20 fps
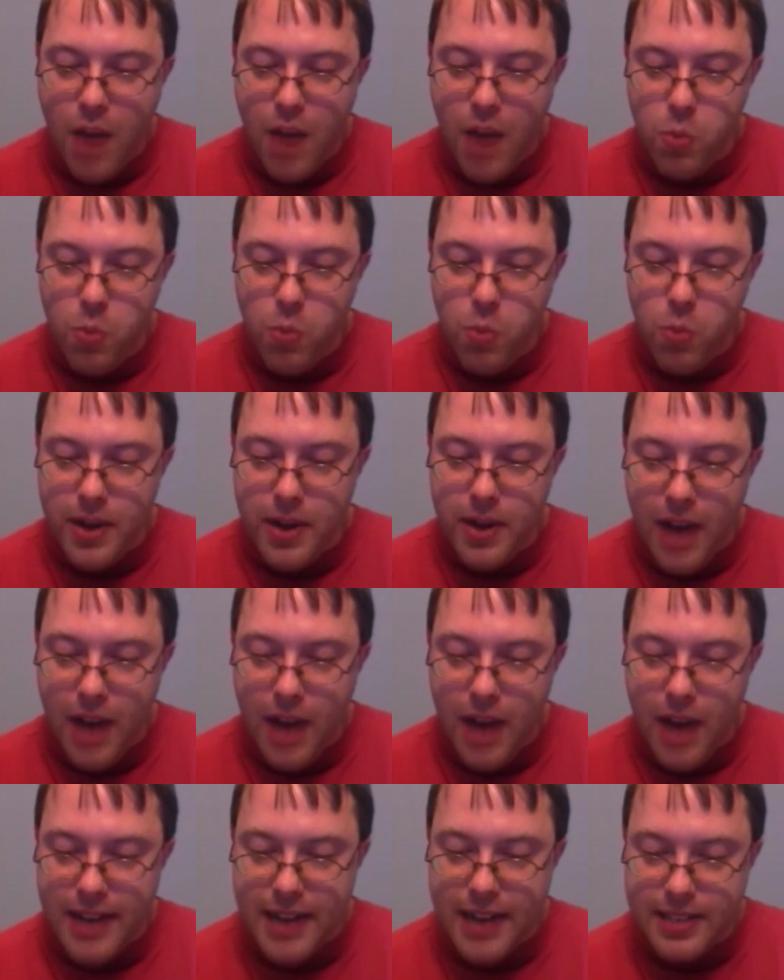I
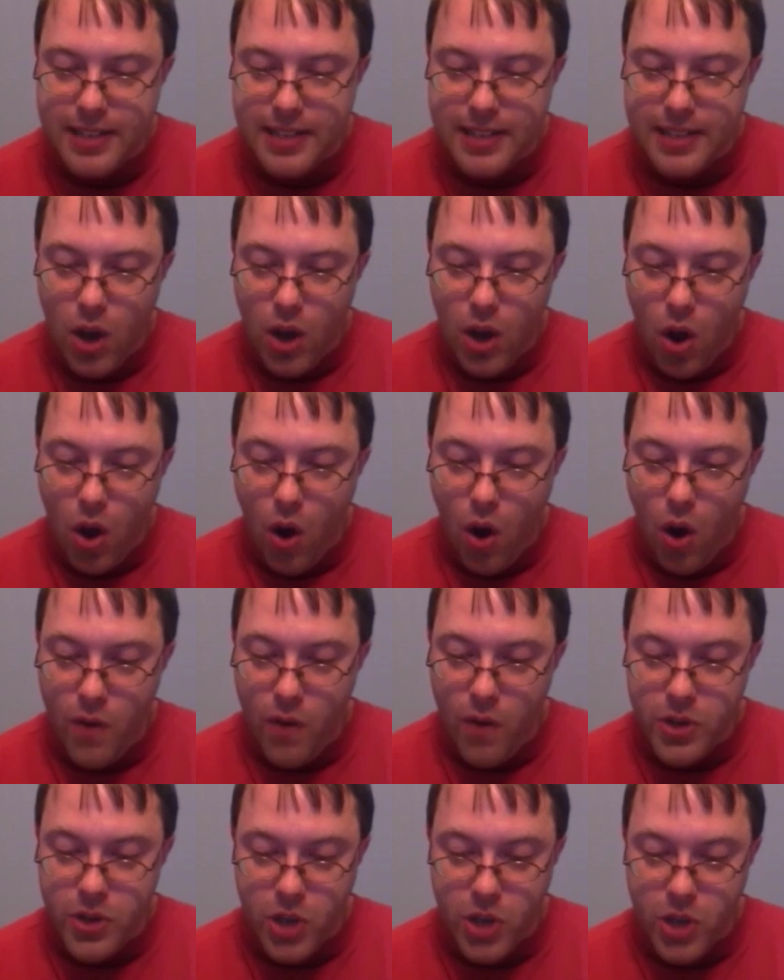would not
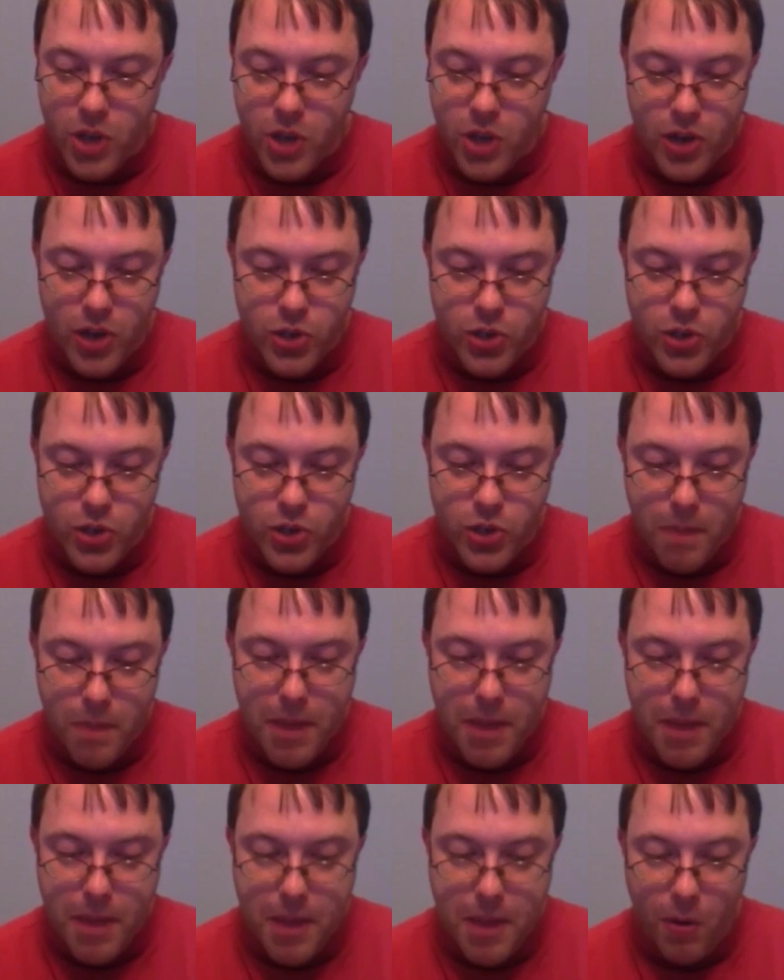
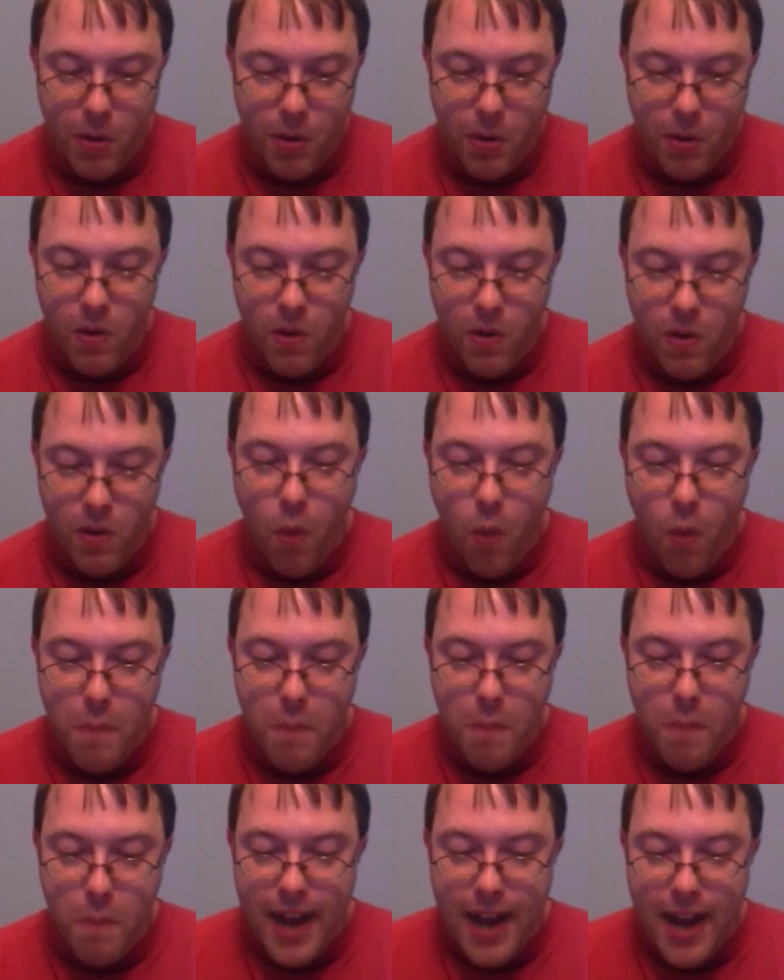overcharge people
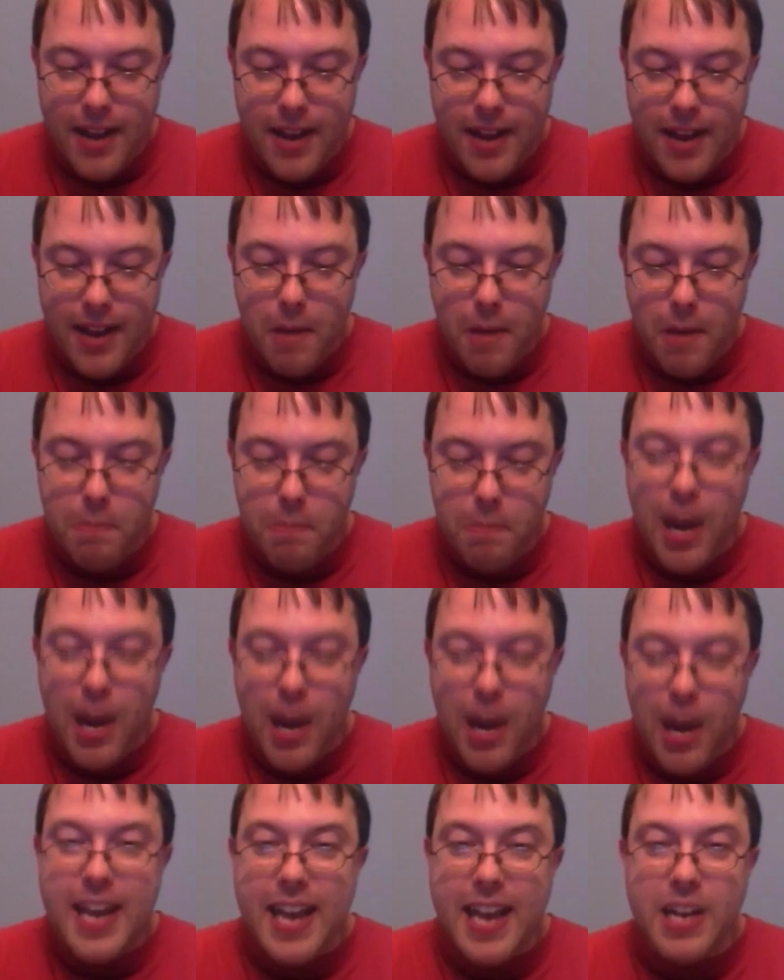for my
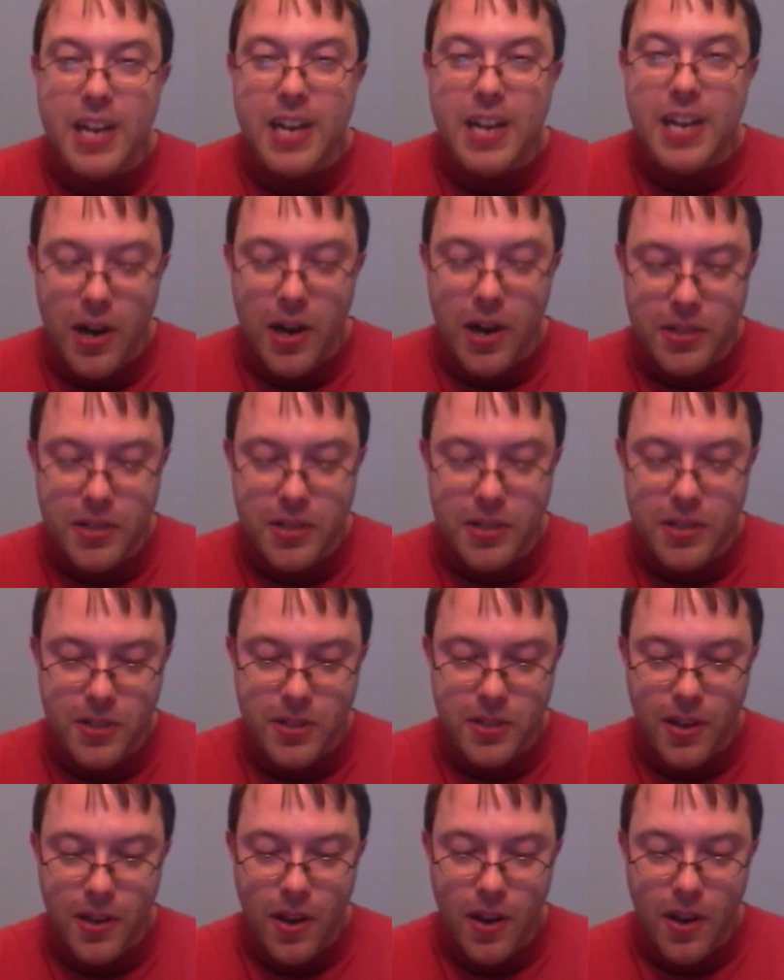playing
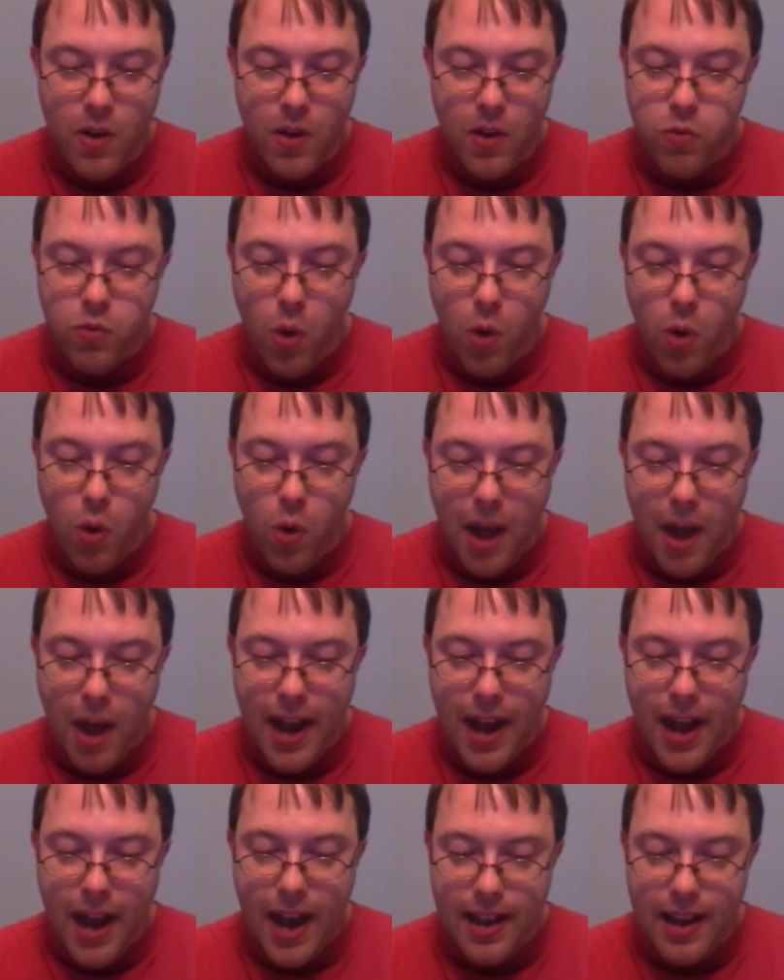cards, for
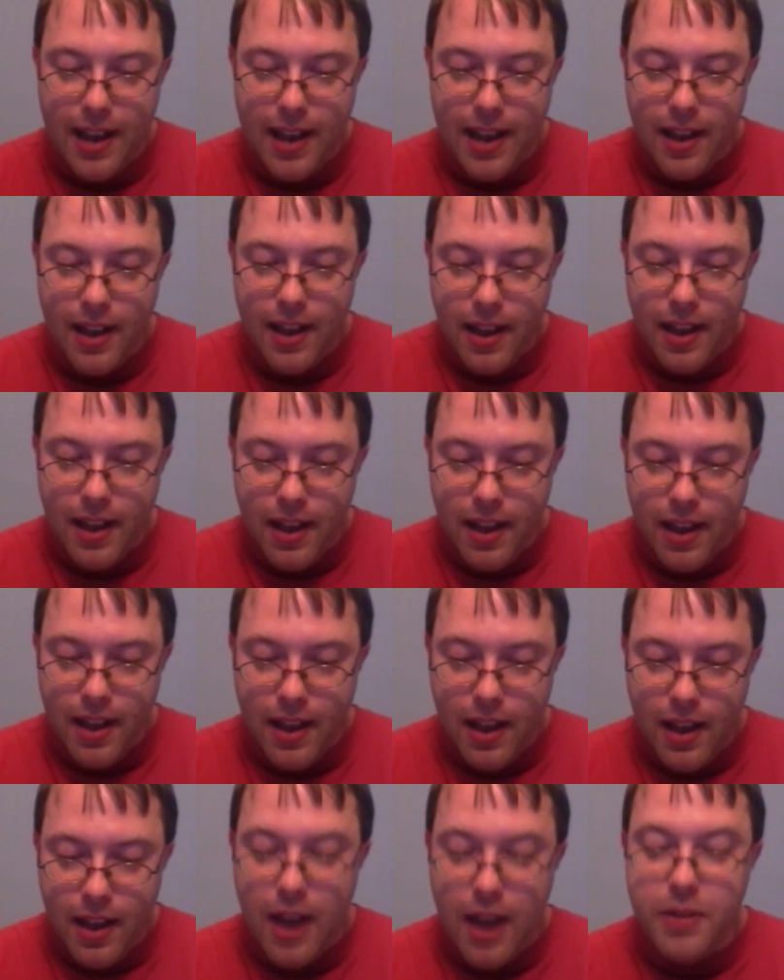my
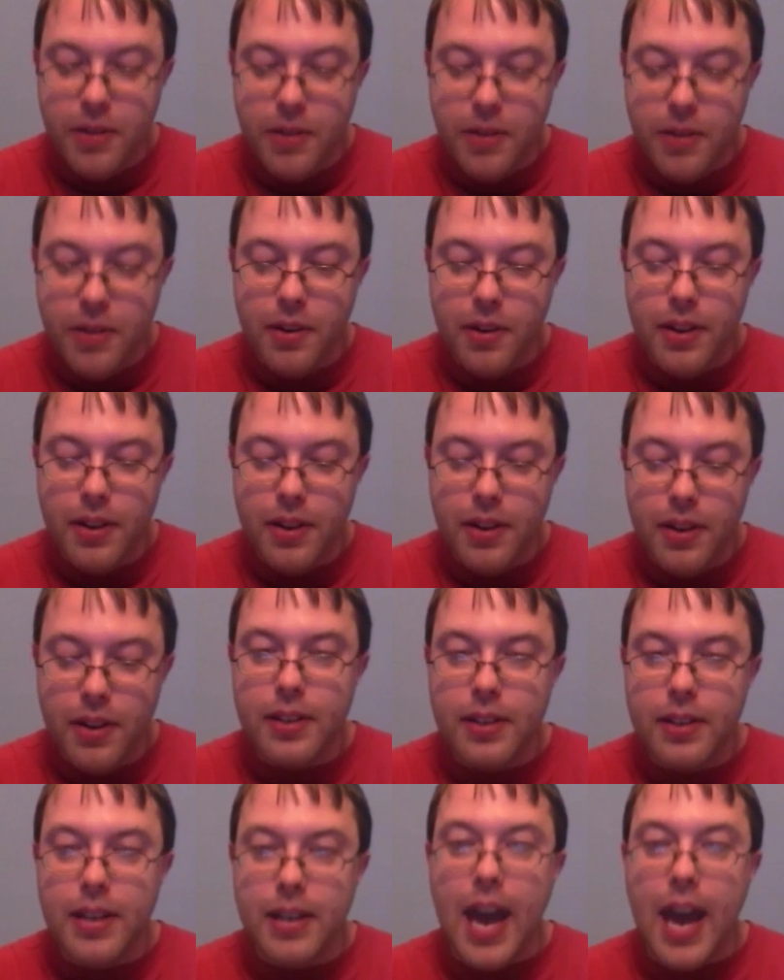other
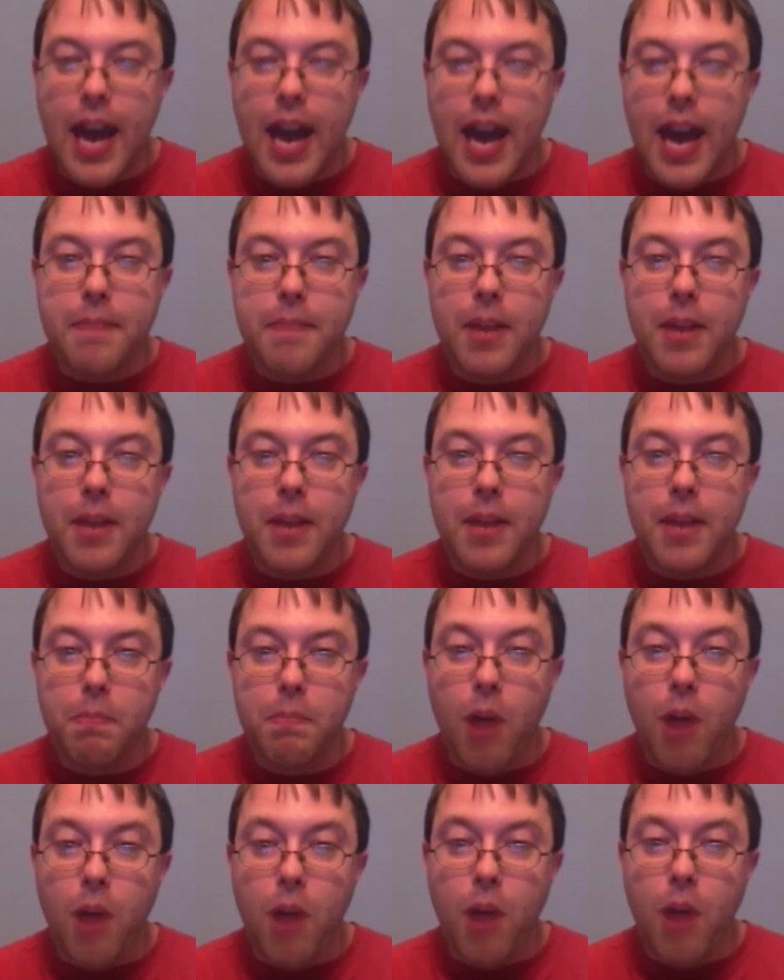game
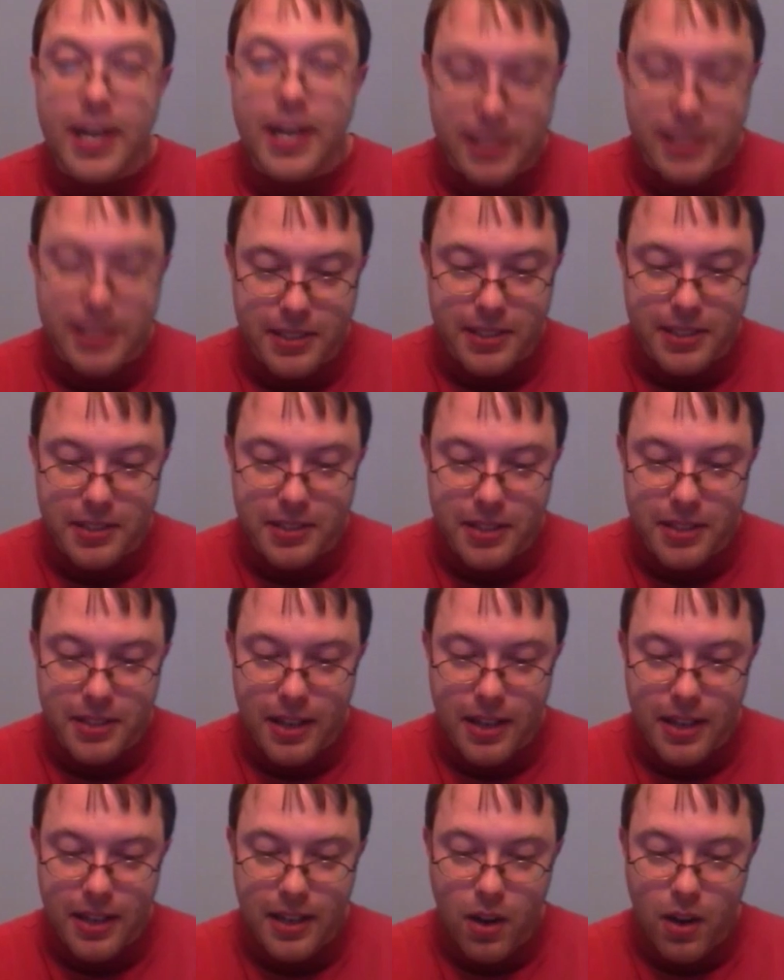products,